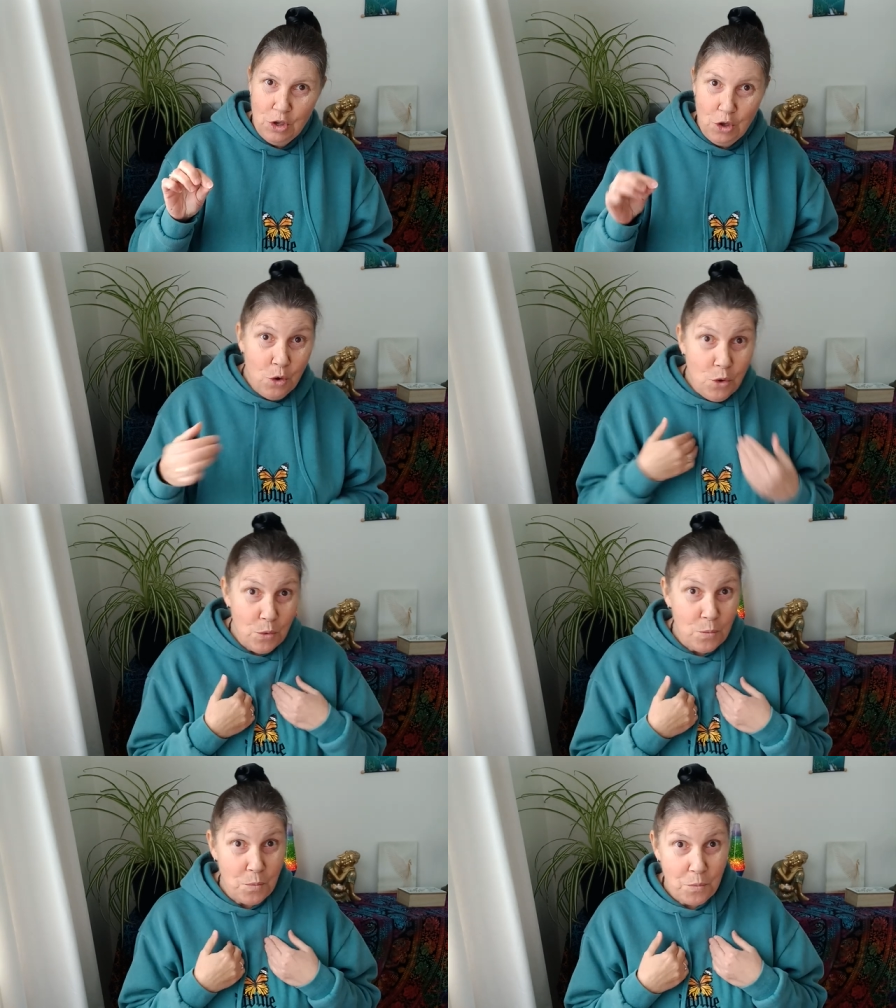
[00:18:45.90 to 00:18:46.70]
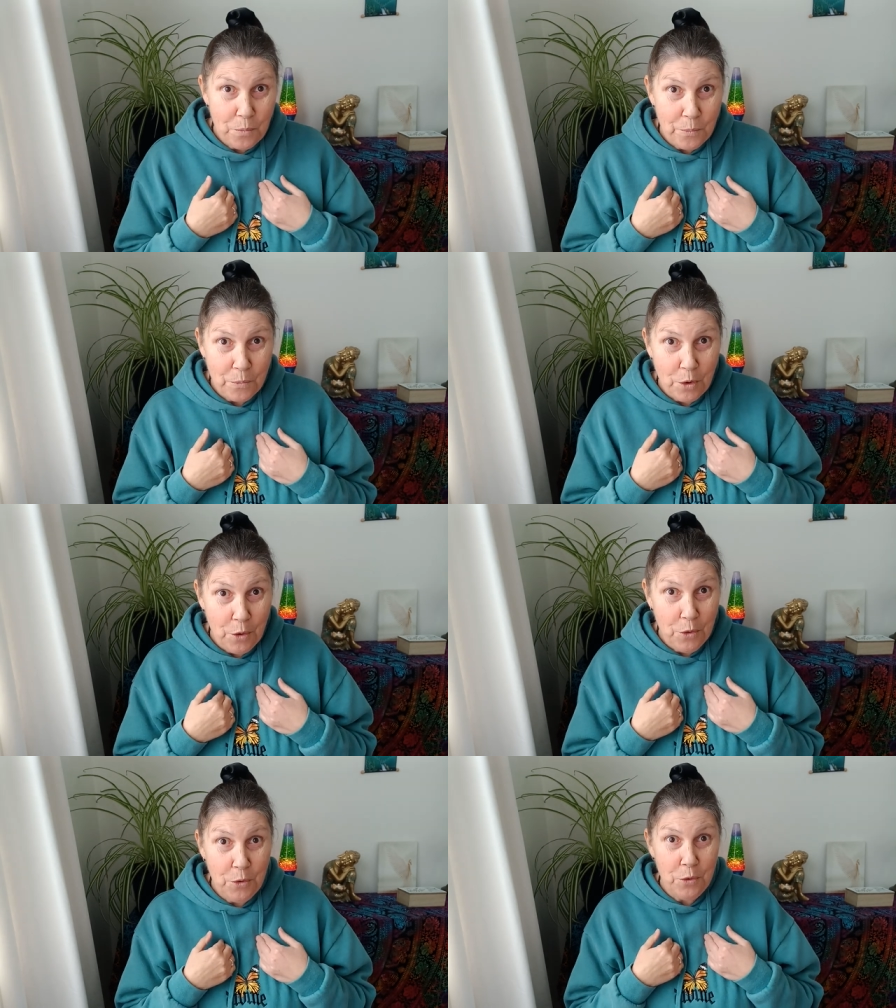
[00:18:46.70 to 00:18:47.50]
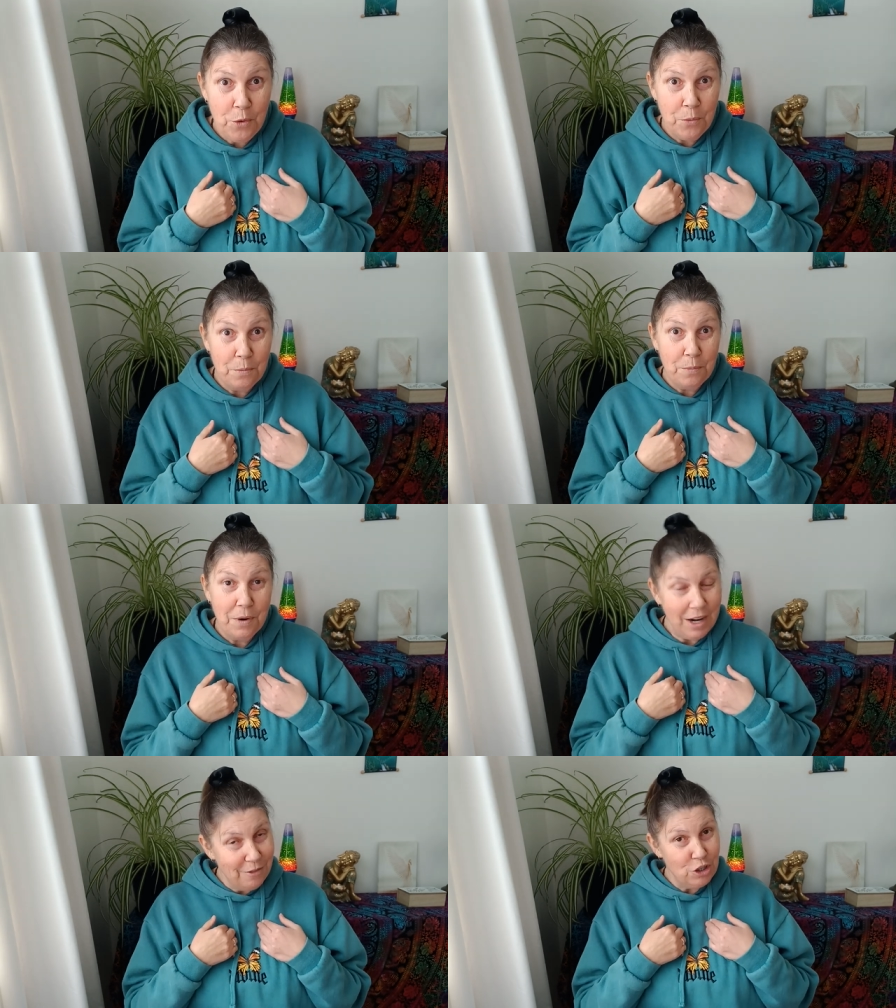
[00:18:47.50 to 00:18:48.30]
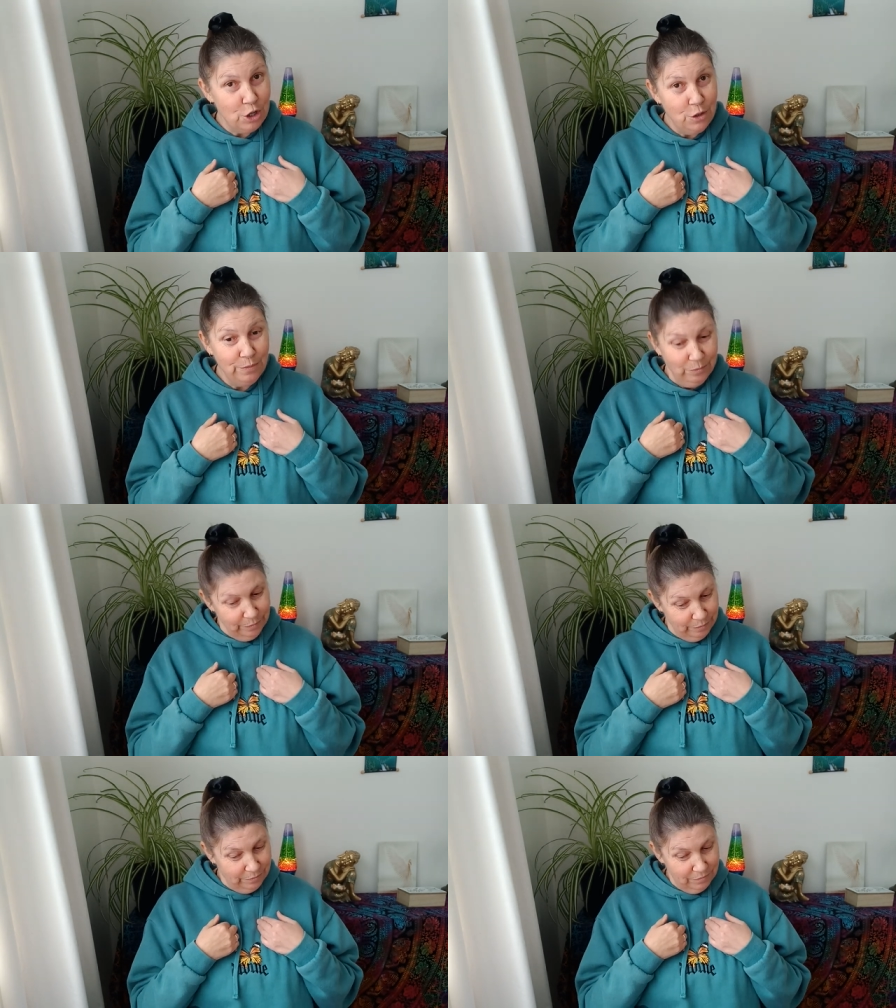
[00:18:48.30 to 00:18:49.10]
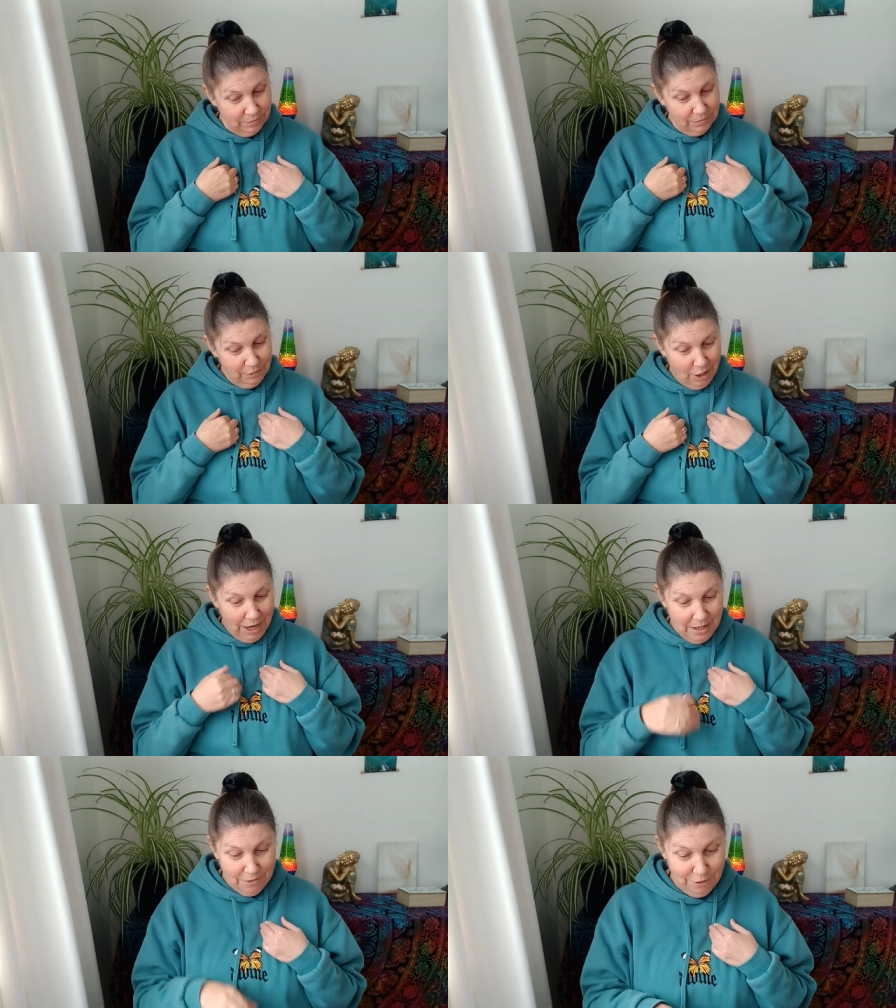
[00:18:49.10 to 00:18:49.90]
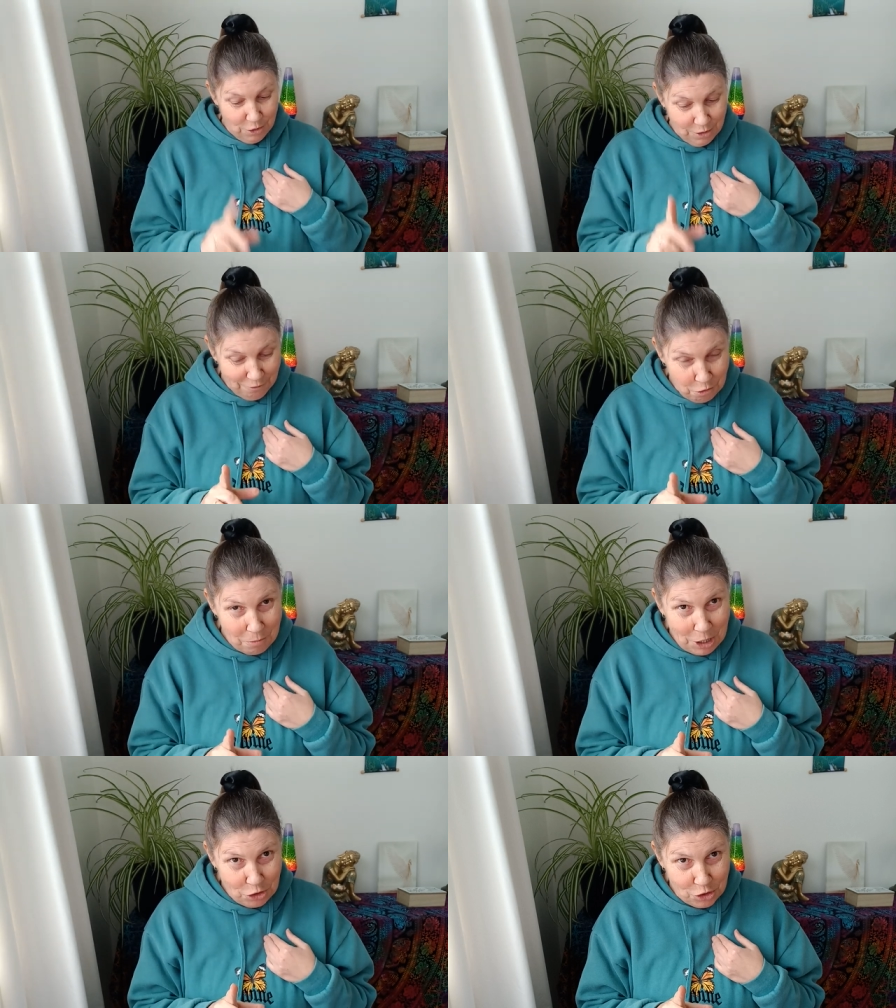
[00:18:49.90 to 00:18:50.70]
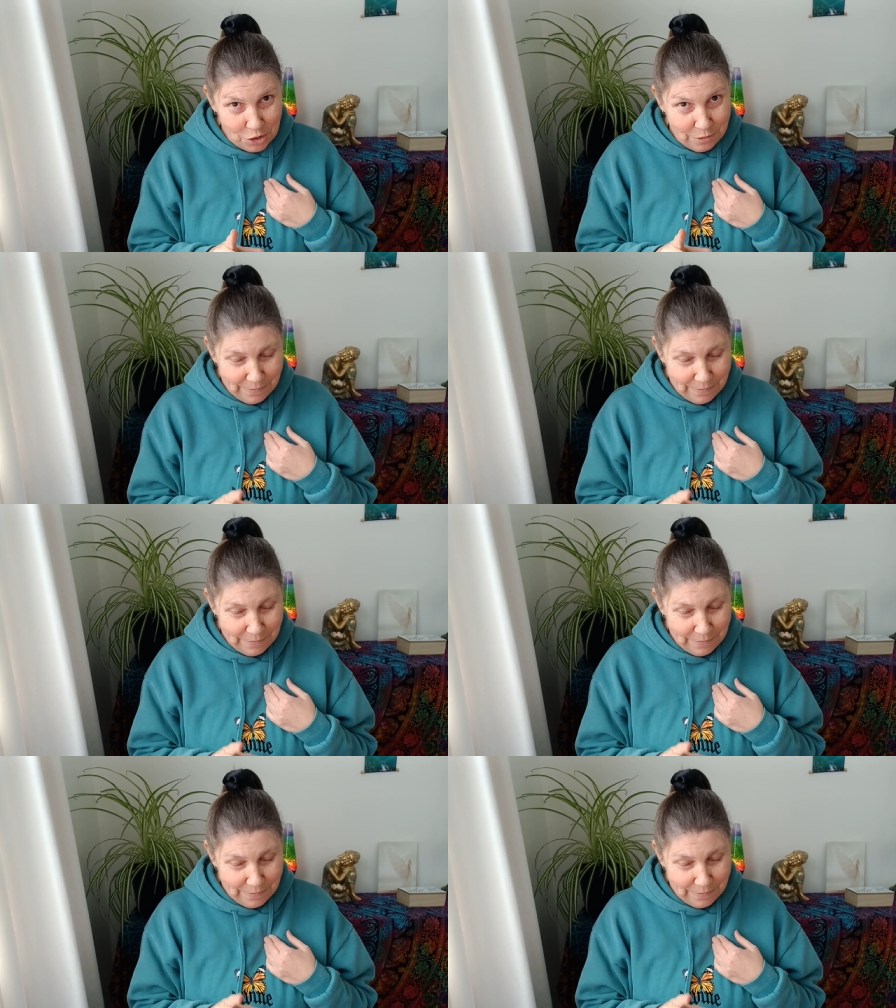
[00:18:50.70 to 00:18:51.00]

you who loves you, right? First and foremost.